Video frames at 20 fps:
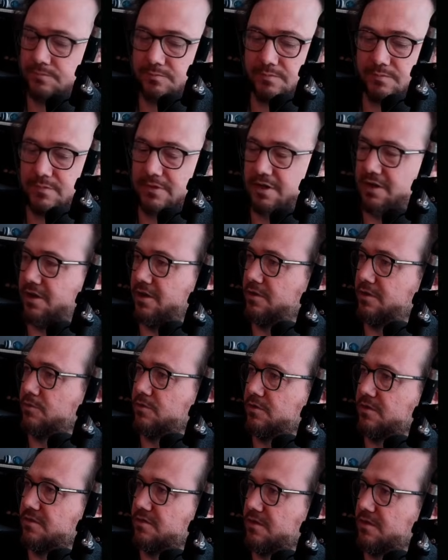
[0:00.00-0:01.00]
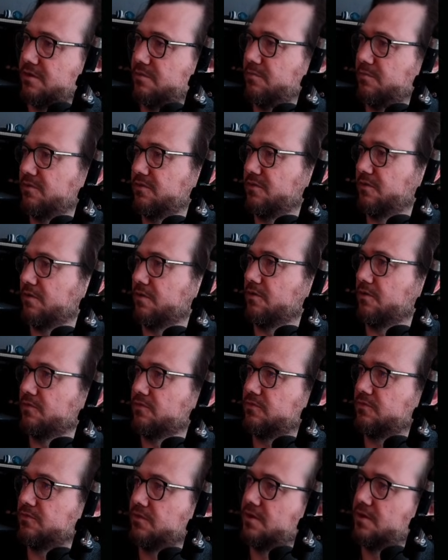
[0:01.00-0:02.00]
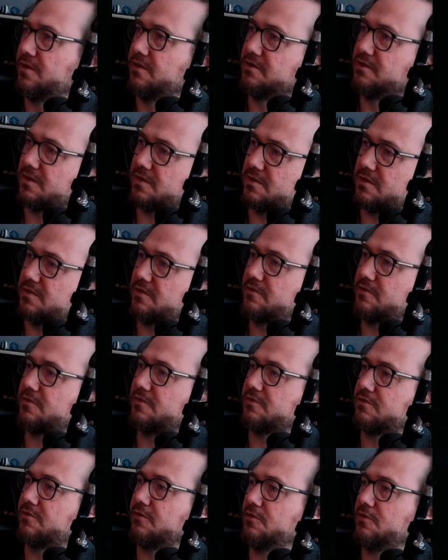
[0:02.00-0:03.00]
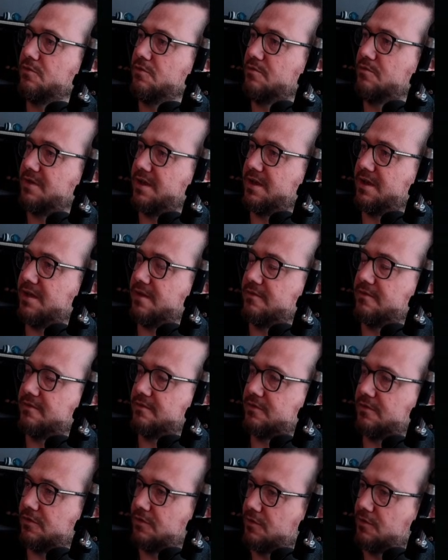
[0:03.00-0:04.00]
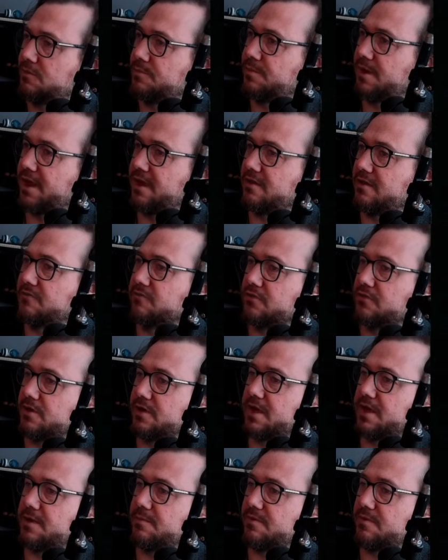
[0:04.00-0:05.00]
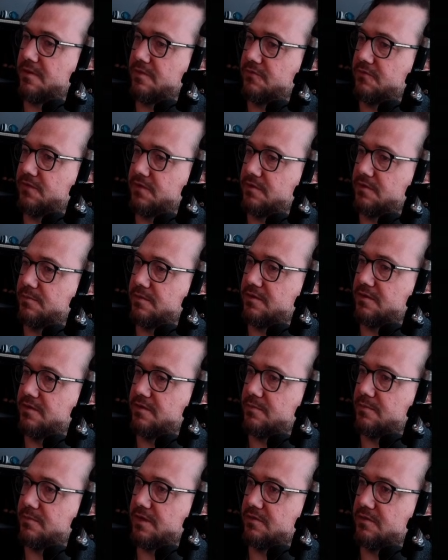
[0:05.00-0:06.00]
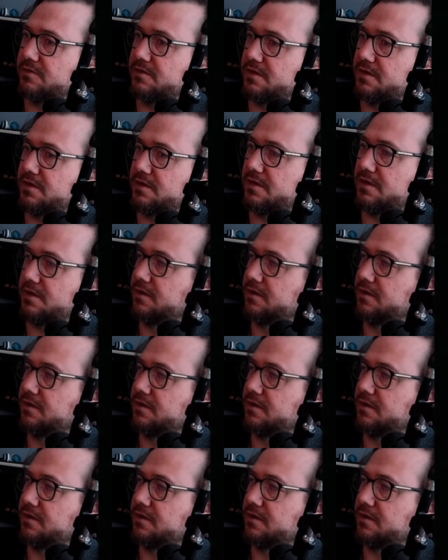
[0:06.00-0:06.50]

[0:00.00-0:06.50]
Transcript: Kind of want to turn the music off. Like, it's just too banging for a game that is fundamentally about thinking.